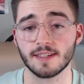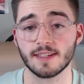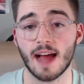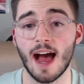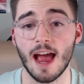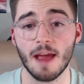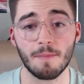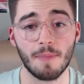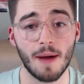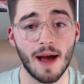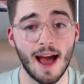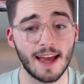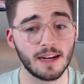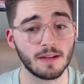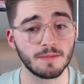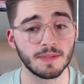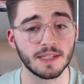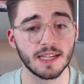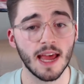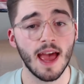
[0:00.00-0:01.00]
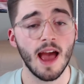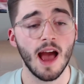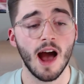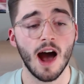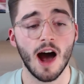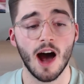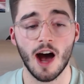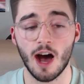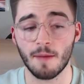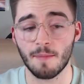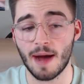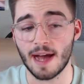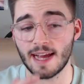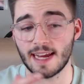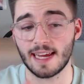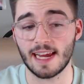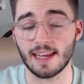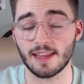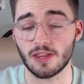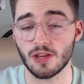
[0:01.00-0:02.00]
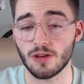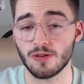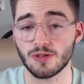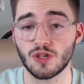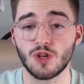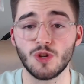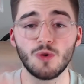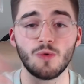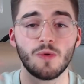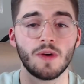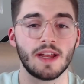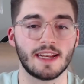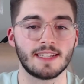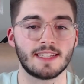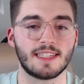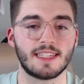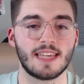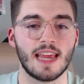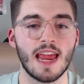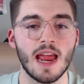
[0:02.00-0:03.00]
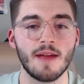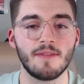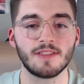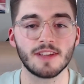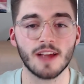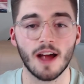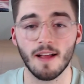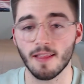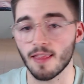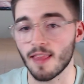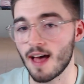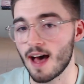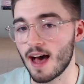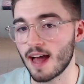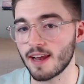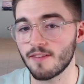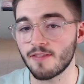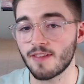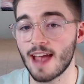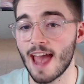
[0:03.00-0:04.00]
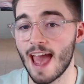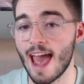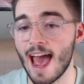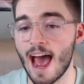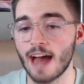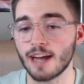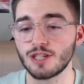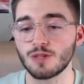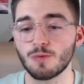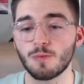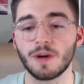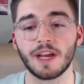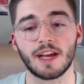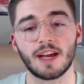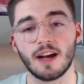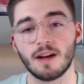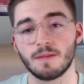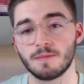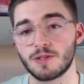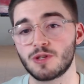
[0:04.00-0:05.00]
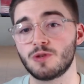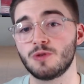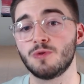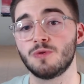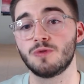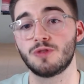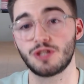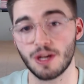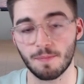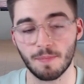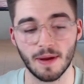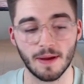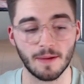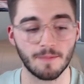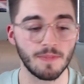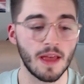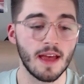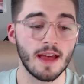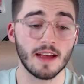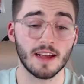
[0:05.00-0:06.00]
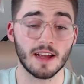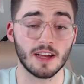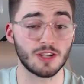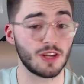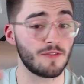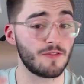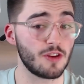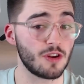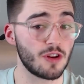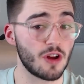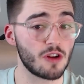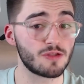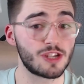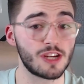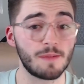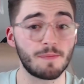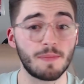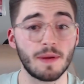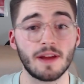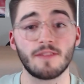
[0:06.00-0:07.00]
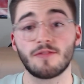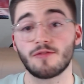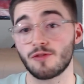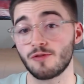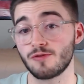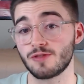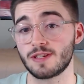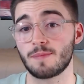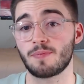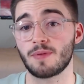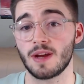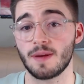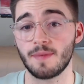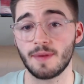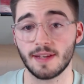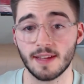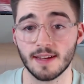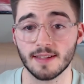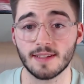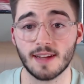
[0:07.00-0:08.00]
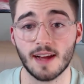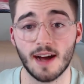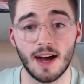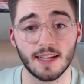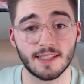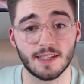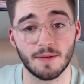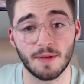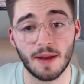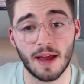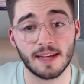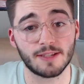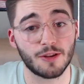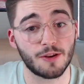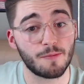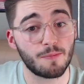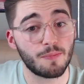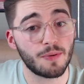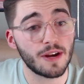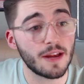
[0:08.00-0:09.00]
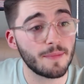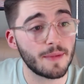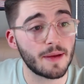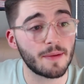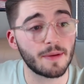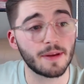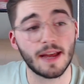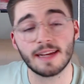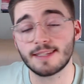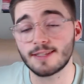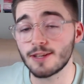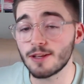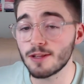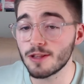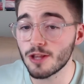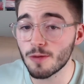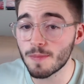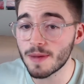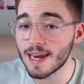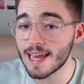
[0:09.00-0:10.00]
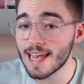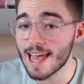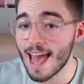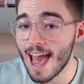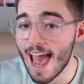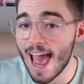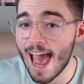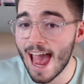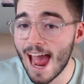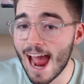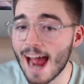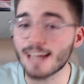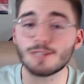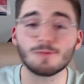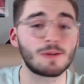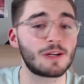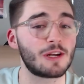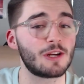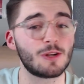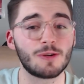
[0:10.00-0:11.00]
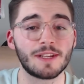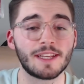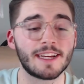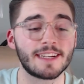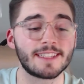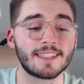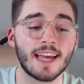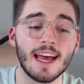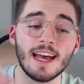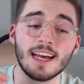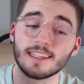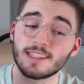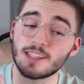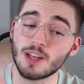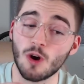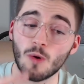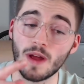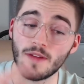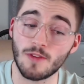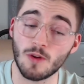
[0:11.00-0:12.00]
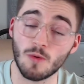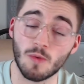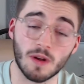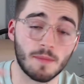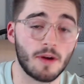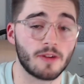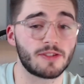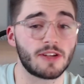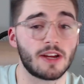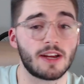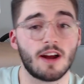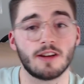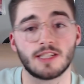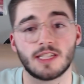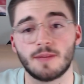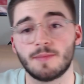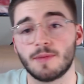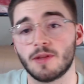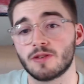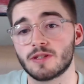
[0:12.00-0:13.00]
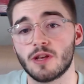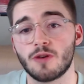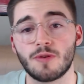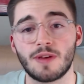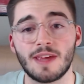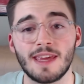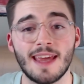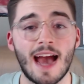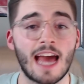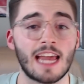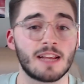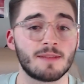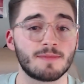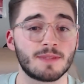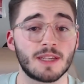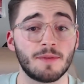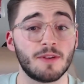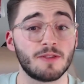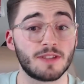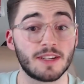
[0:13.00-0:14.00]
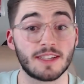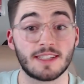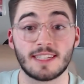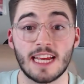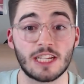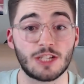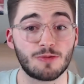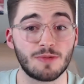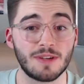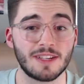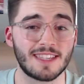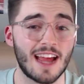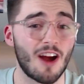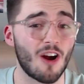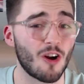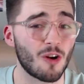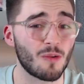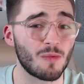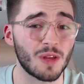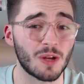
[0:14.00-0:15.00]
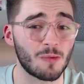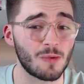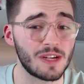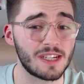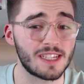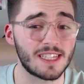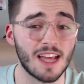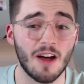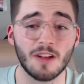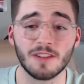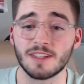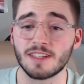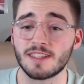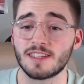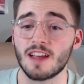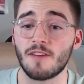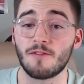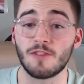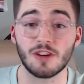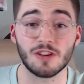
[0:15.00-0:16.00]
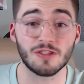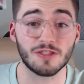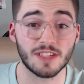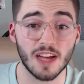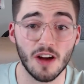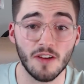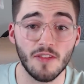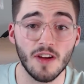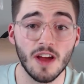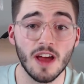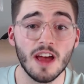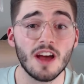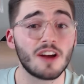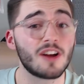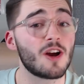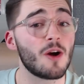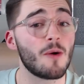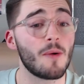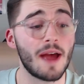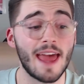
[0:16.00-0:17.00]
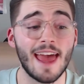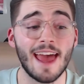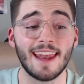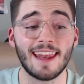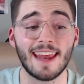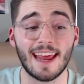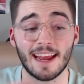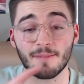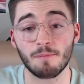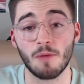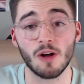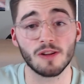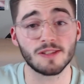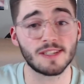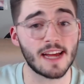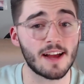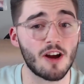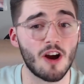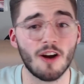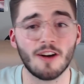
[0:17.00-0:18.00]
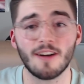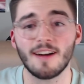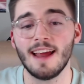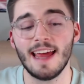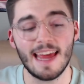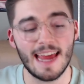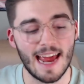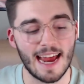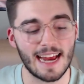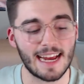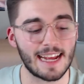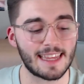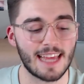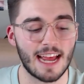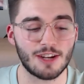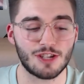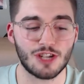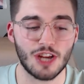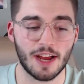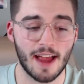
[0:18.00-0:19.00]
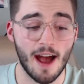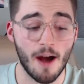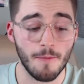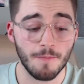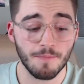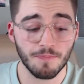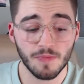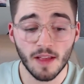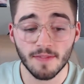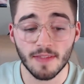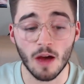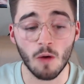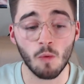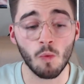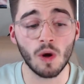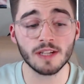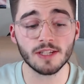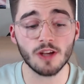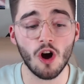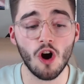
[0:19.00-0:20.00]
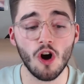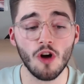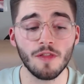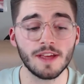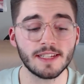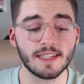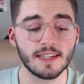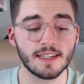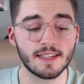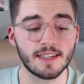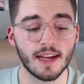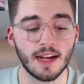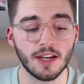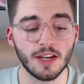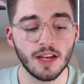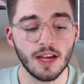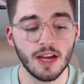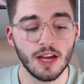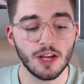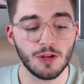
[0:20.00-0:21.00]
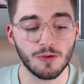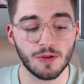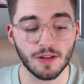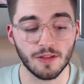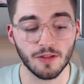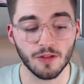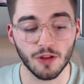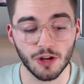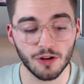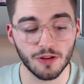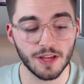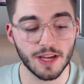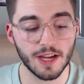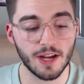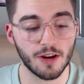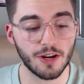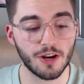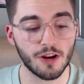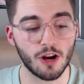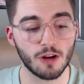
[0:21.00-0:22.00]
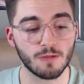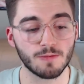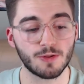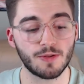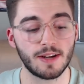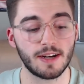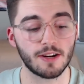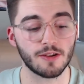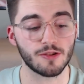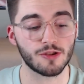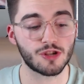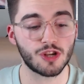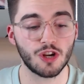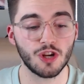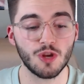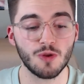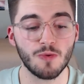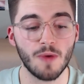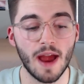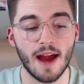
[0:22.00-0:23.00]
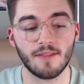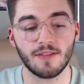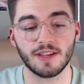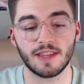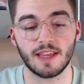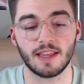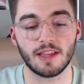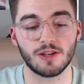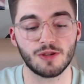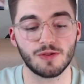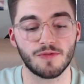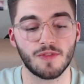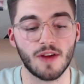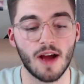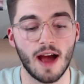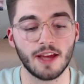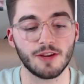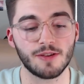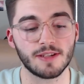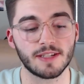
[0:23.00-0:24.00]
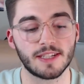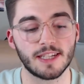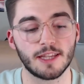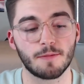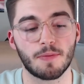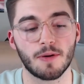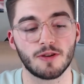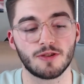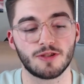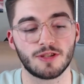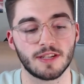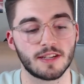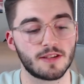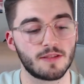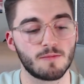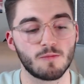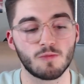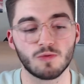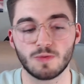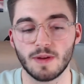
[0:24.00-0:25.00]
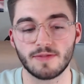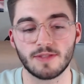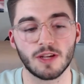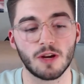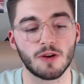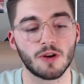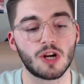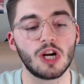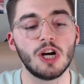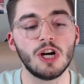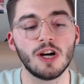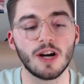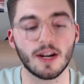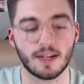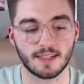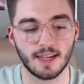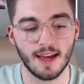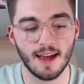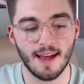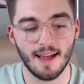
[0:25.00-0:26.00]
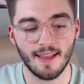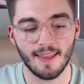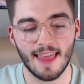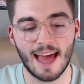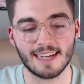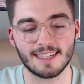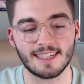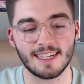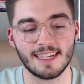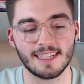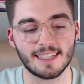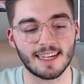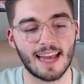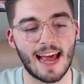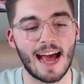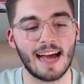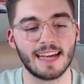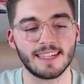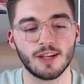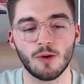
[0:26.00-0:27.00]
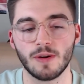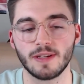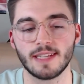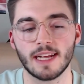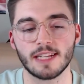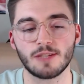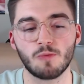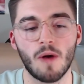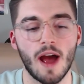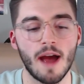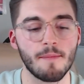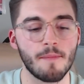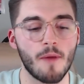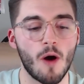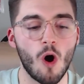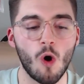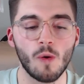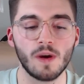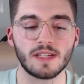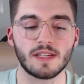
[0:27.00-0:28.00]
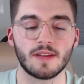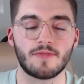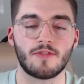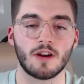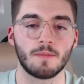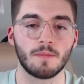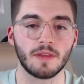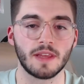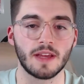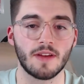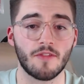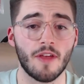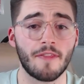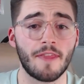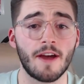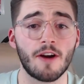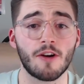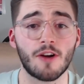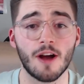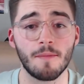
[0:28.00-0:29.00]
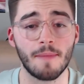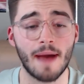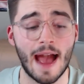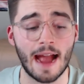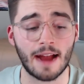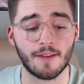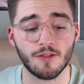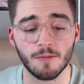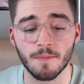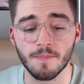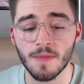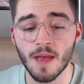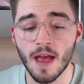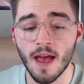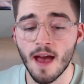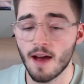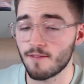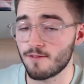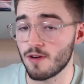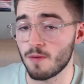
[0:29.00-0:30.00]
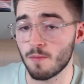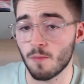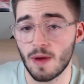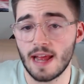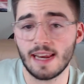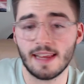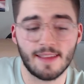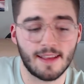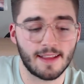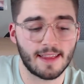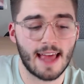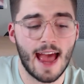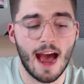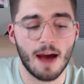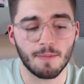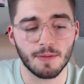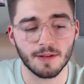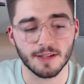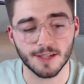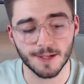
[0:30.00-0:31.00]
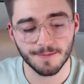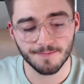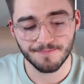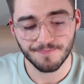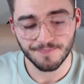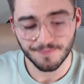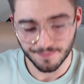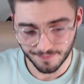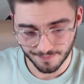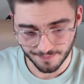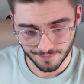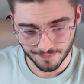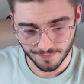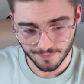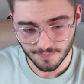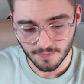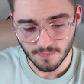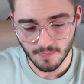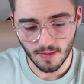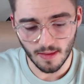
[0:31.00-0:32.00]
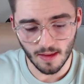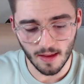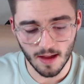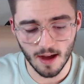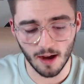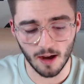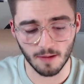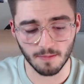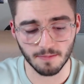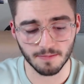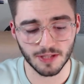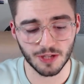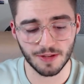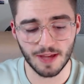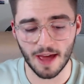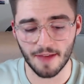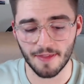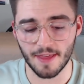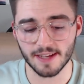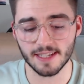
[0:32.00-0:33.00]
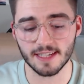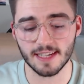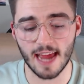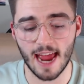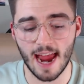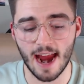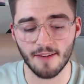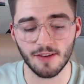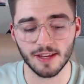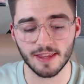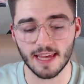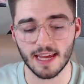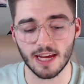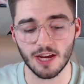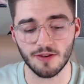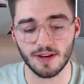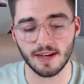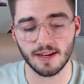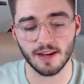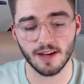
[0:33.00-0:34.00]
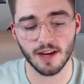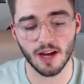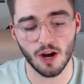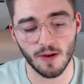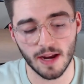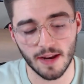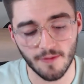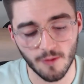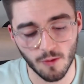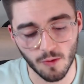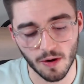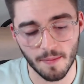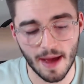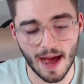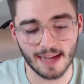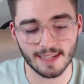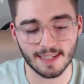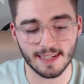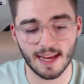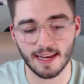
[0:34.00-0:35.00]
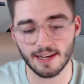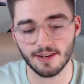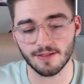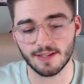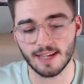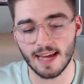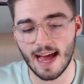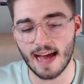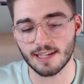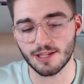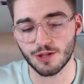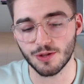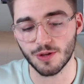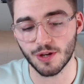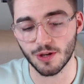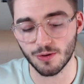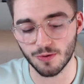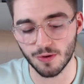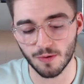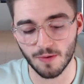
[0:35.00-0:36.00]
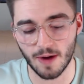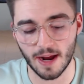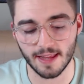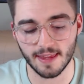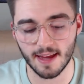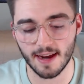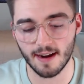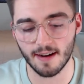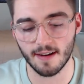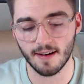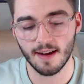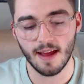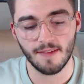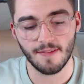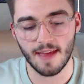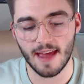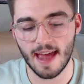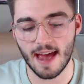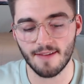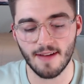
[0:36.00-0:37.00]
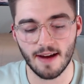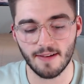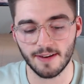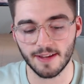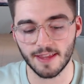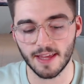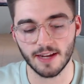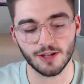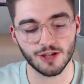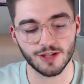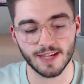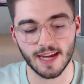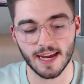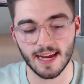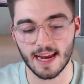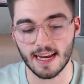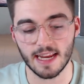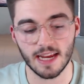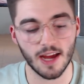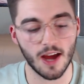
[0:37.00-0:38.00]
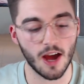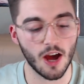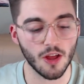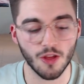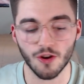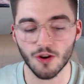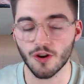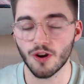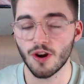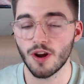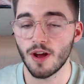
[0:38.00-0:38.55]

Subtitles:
hype items, I could get those two, and it saves a lot of cash when it comes to shipping. Because if you know shipping through Supreme, it does cost a nice little premium, a nice little bit of cash when you're doing this. So if you want to multi-cart some of those low-key items, some of those accessories that aren't really reselling the stuff for yourself, go ahead and multi-cart and get that checkout. Now once all this is done, you can literally go to your home screen and it'll show you everything that you've got. You can see the purchases. SwiftSole cooked last season, as always. That's why I'm always a firm believer that they'll come back from anything that happens. So yeah, this is everything you need to know, and if you want to mass edit your tasks, you can do it right there. They have everything just like any other